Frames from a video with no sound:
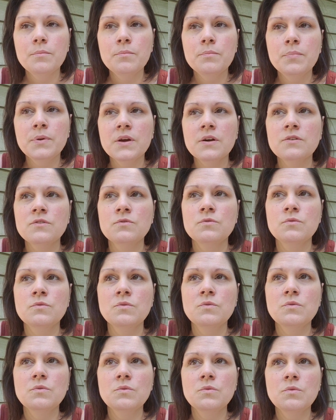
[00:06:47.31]
Because
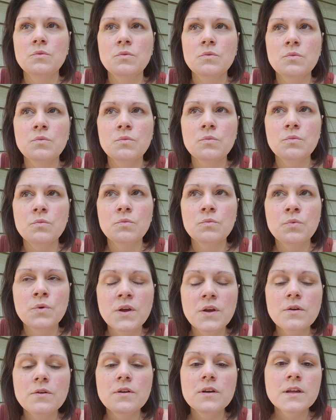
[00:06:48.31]

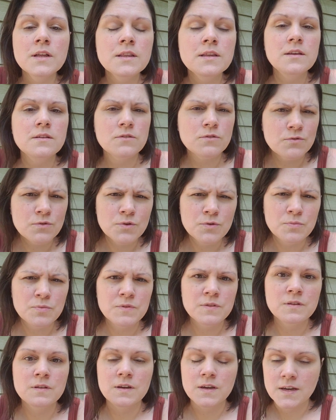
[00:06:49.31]
we are in these
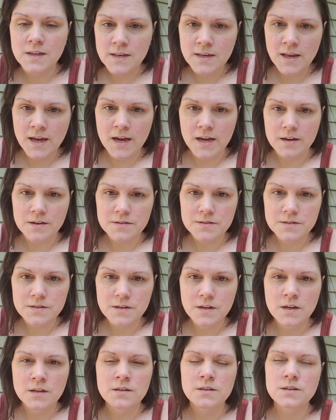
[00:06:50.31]
groups to connect
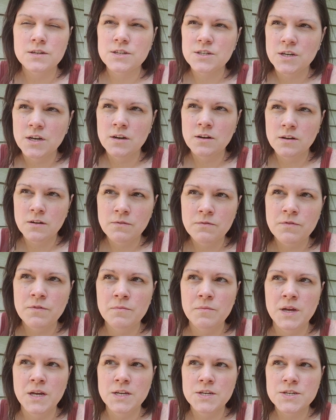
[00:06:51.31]
and to share
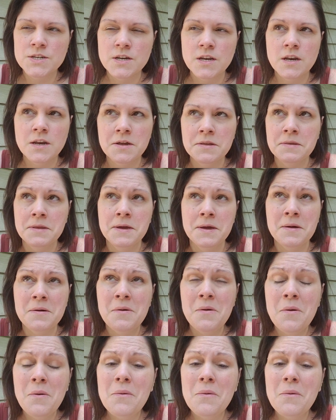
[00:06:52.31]
information, and like,